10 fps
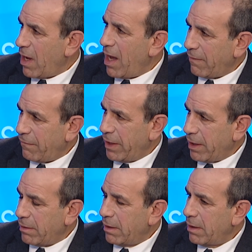
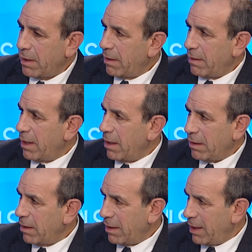conflict,
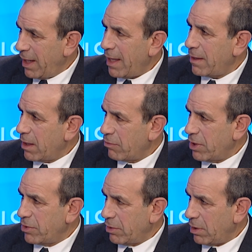then nothing
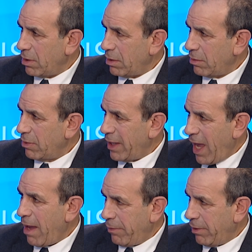regional will
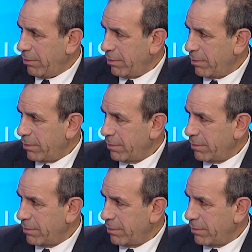happen.